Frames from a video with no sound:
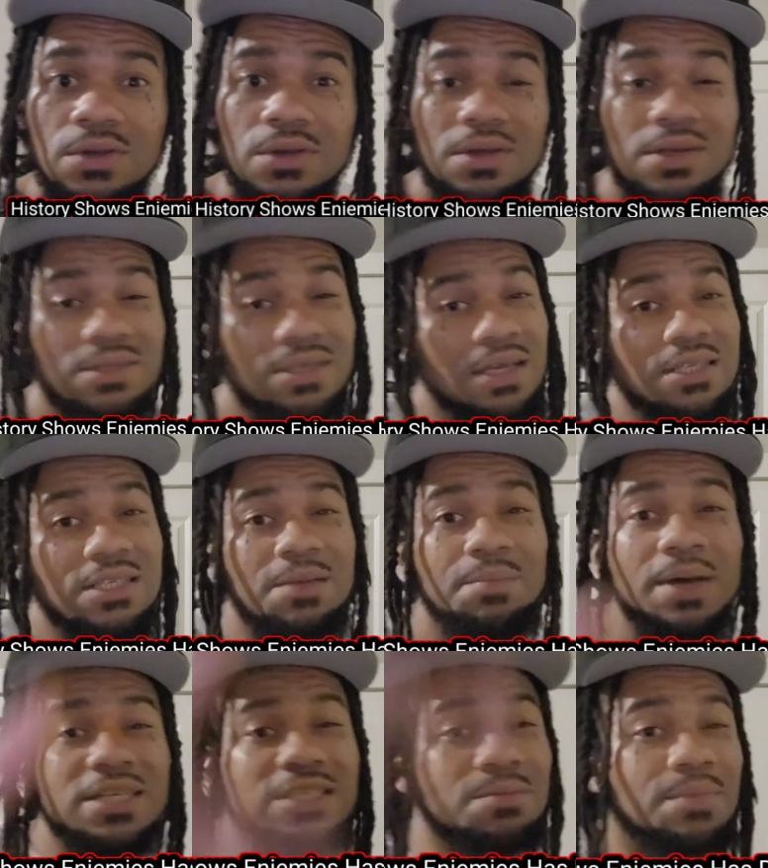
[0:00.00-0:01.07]
He said
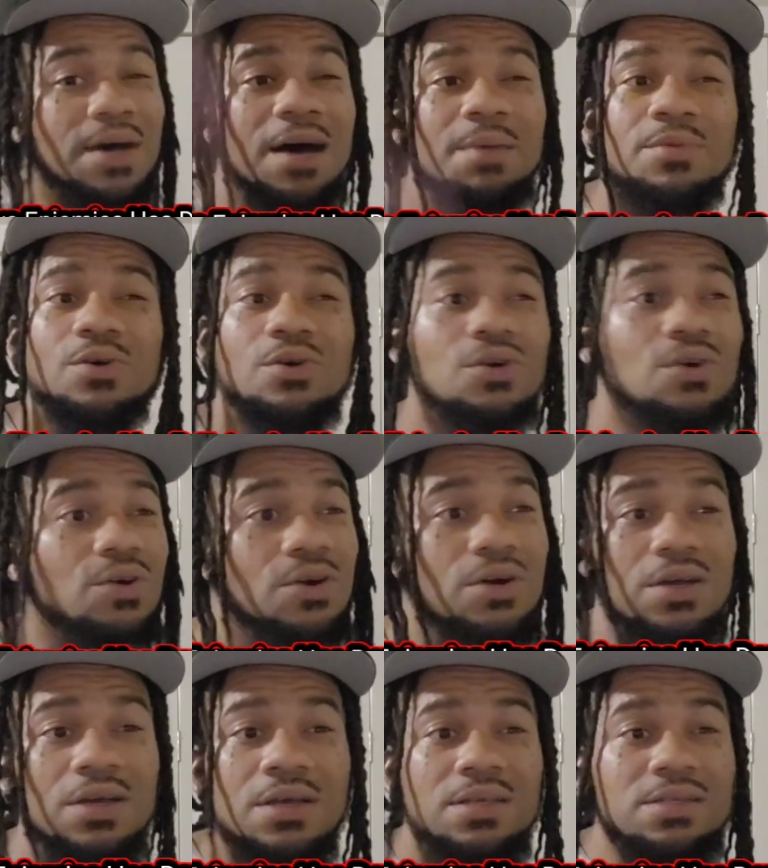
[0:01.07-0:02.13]
something about your mama or
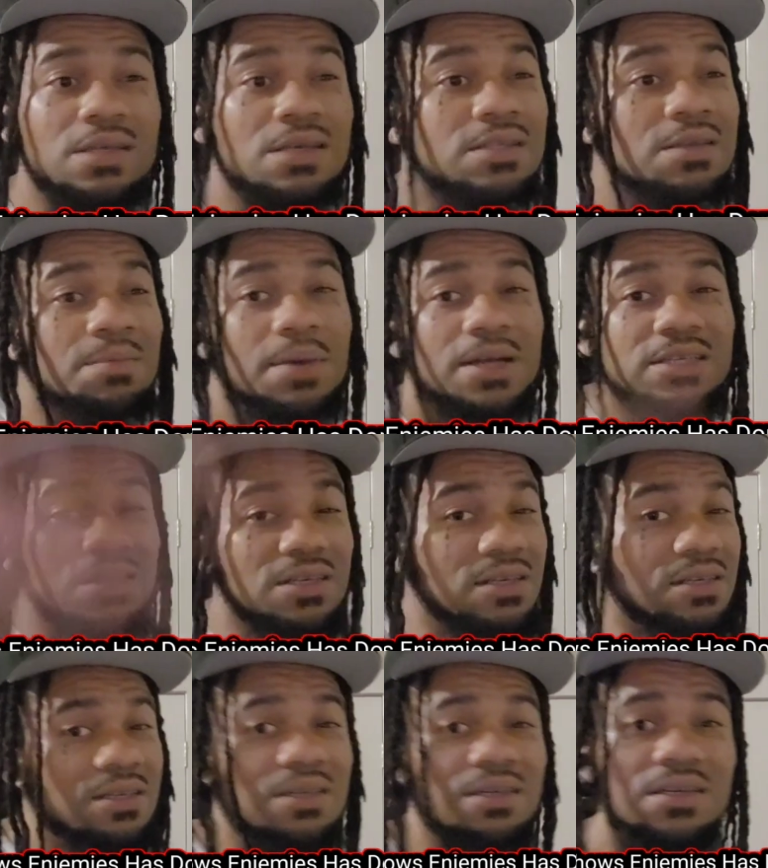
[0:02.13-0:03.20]
said something about your
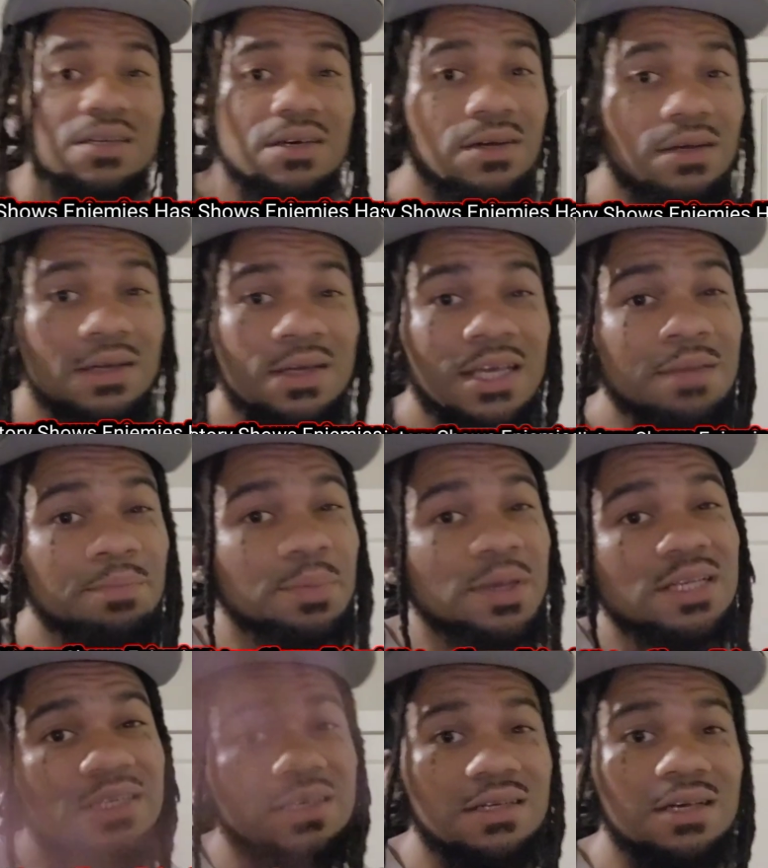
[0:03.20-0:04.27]
hood or he
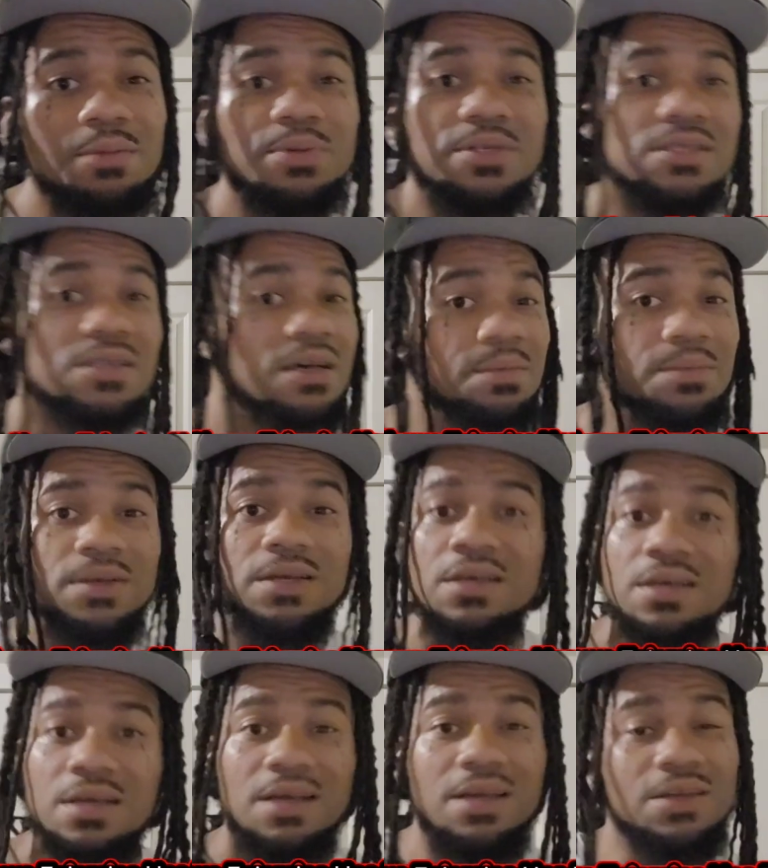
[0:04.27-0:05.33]
beat you up or something.
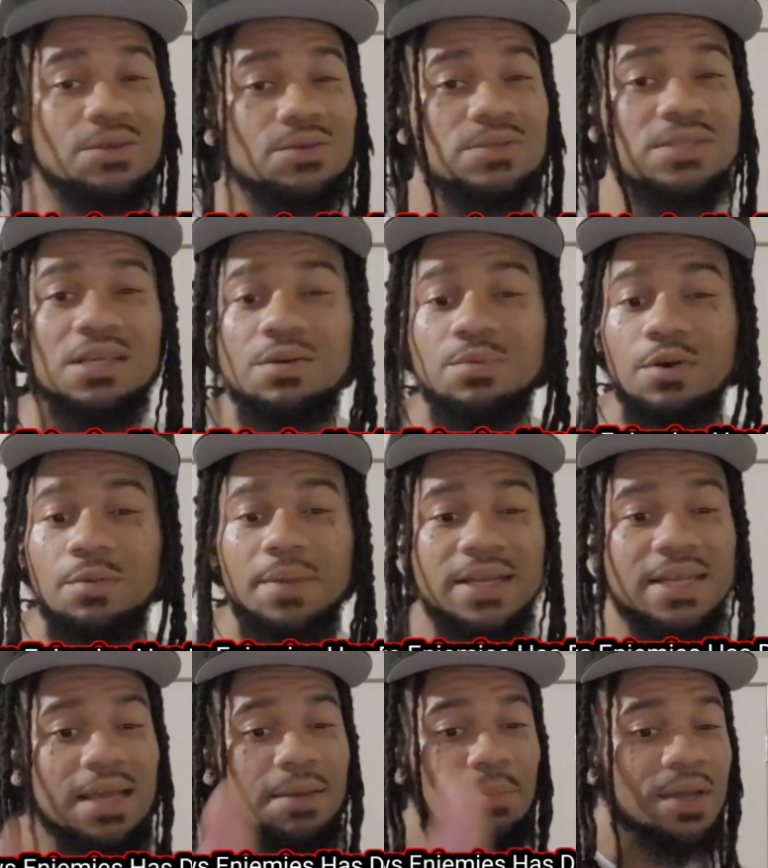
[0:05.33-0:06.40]
And you still won't
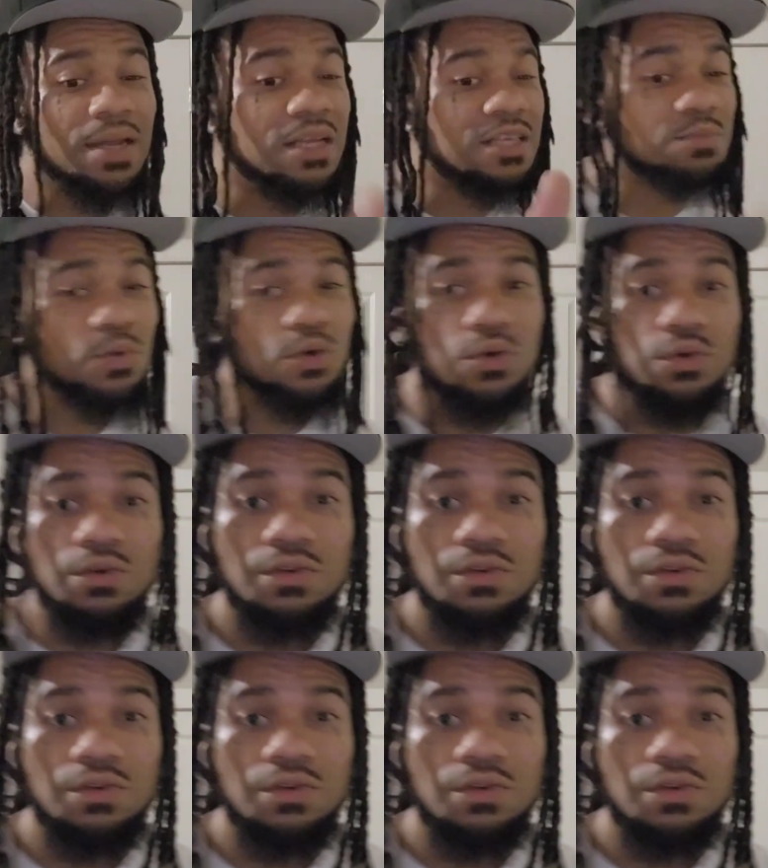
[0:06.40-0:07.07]
make that business move.